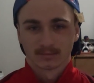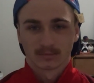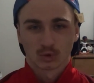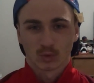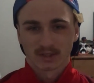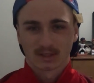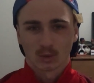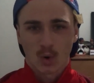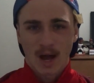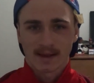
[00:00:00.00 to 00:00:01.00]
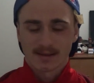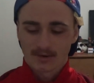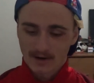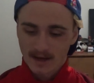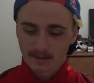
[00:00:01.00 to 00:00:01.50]
switch the white and the
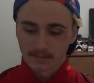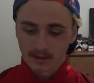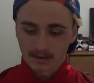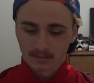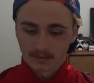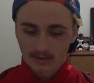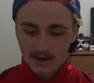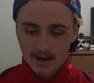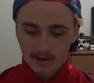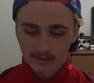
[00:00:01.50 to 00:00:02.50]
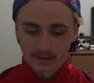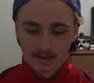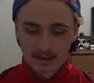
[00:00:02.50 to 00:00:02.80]
red a bit around